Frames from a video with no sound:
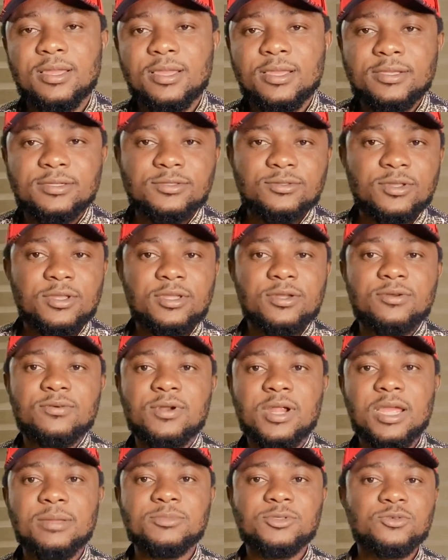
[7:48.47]
It's not a
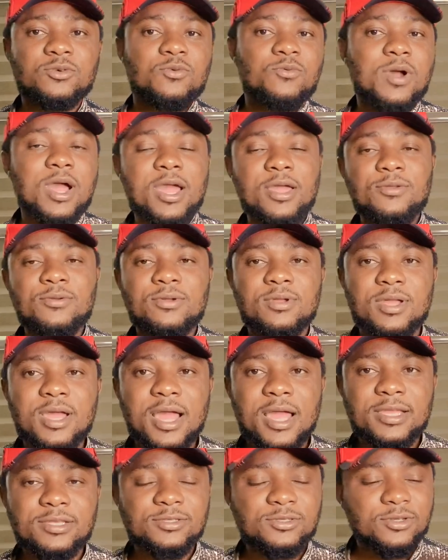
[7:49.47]
crime. So why are you
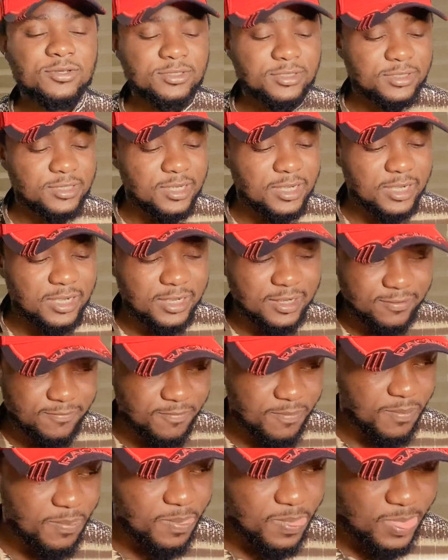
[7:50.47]
guys just I
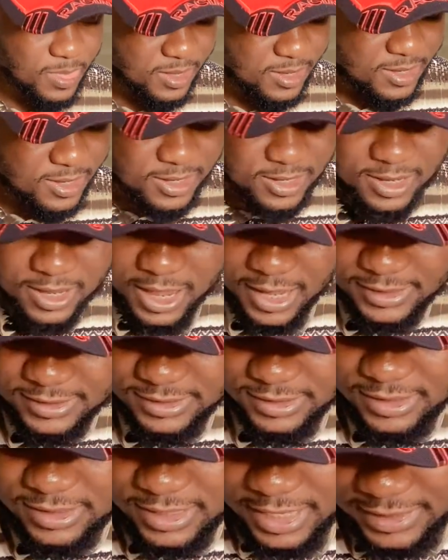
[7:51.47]

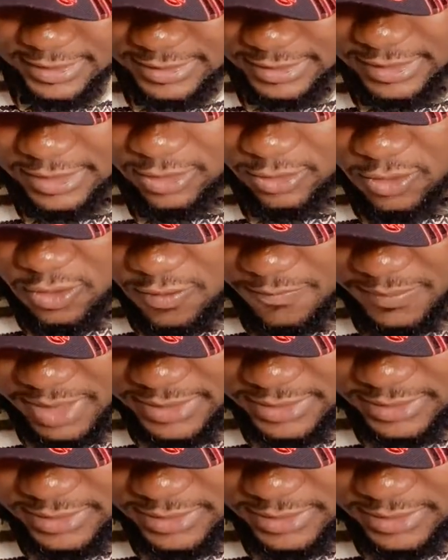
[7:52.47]
see the comment